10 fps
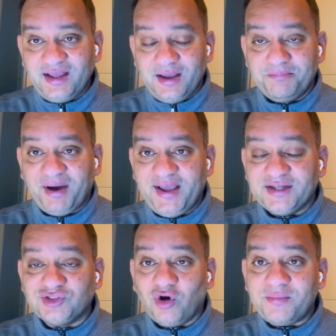Bayer
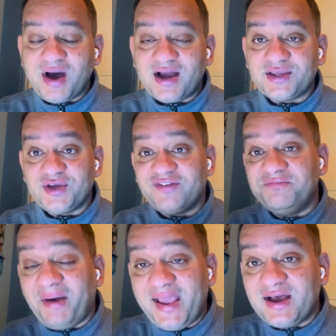Dormagen, you have
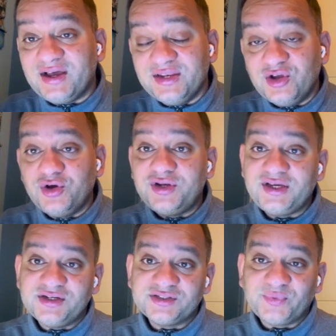Bayer in
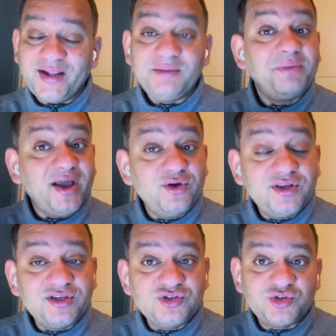Uerdingen as well. Bayer
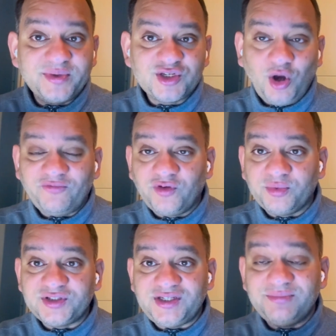Uerdingen used to be a top
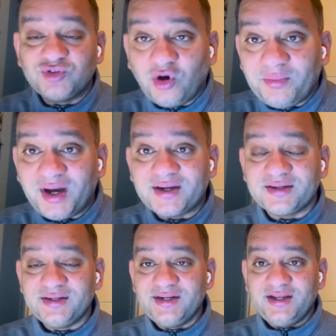football team. Dormagen
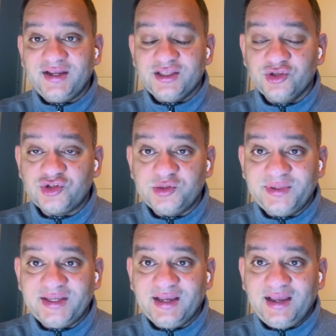used to
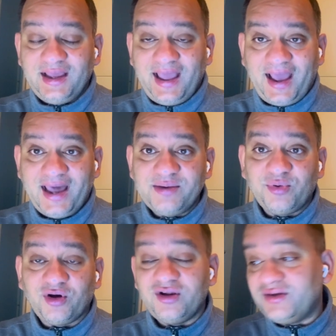be
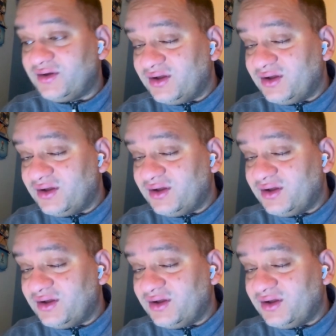handball.